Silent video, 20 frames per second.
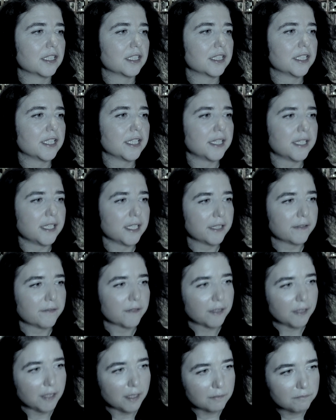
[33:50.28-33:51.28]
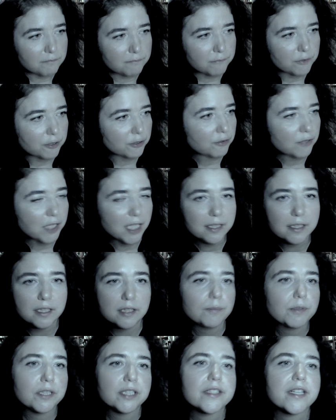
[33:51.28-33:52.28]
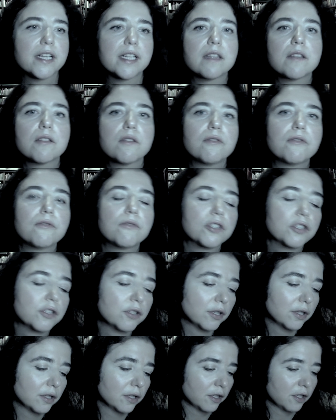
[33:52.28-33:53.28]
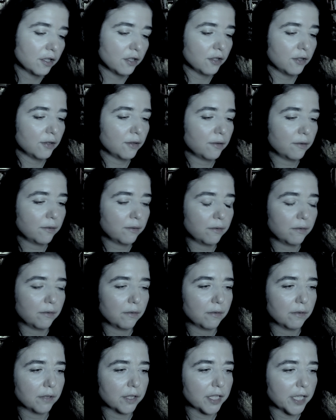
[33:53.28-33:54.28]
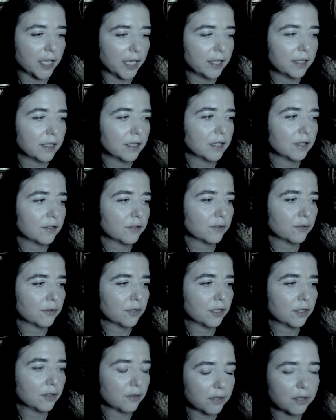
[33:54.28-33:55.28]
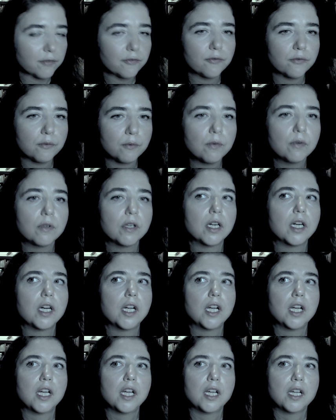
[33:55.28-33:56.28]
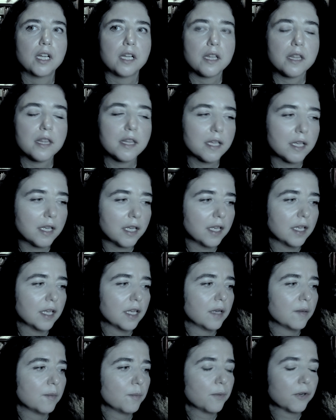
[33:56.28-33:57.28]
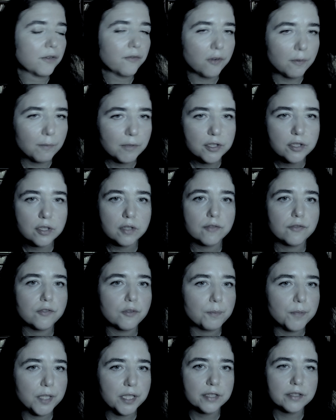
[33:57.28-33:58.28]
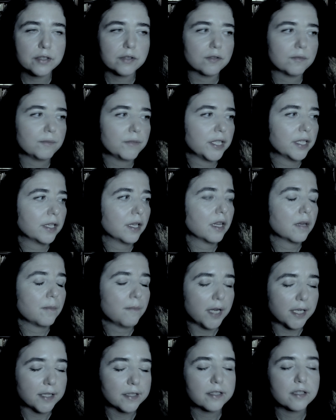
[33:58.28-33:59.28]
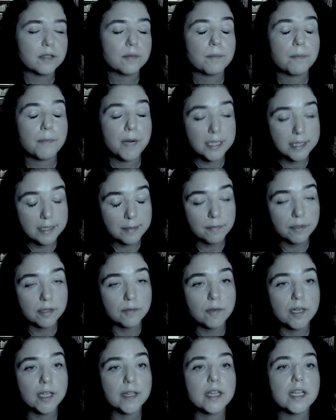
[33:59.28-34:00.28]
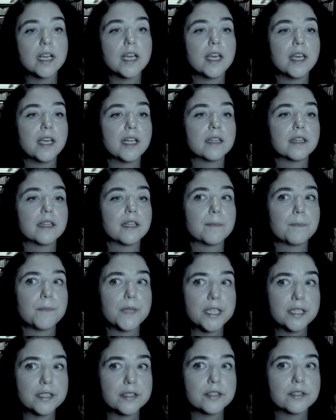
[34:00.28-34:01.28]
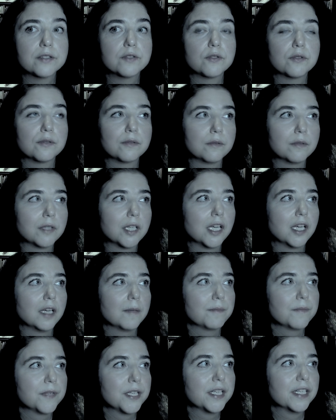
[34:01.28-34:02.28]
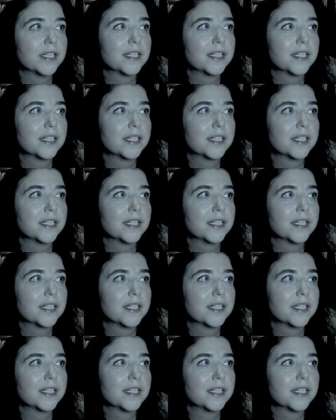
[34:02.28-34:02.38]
deliver 200% of what you can in order for the performance of your piece to be the best possible one, and the piece to be